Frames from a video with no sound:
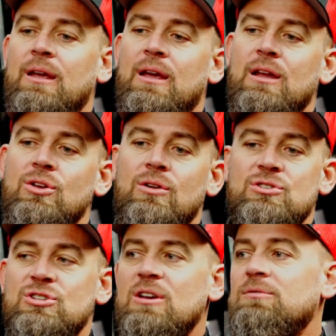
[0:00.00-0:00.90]
and you can
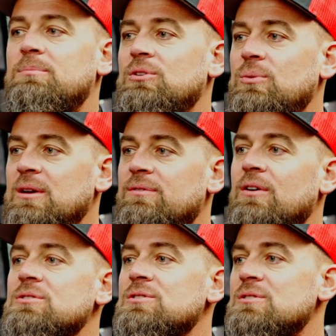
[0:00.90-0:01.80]
shift between
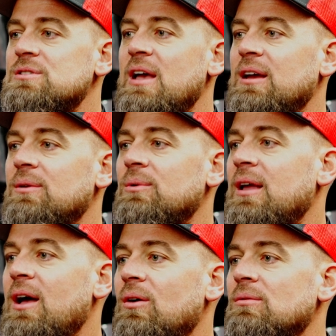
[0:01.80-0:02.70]
first and second
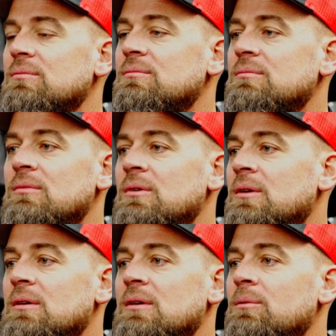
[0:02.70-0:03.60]
without
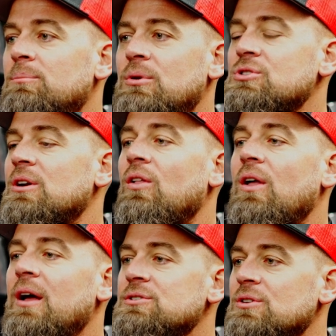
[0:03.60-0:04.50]
pushing a
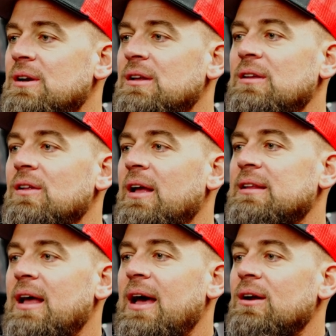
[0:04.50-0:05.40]
clutch or anything
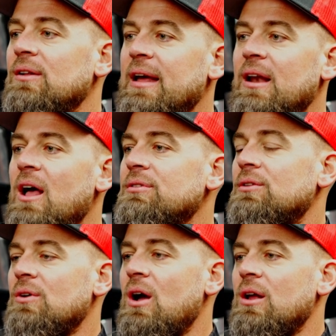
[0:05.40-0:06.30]
like that or letting off
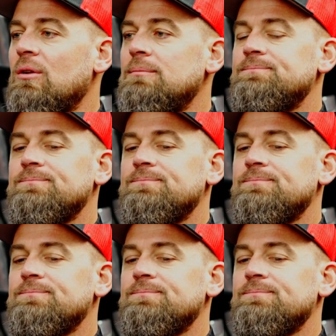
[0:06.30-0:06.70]
the throttle.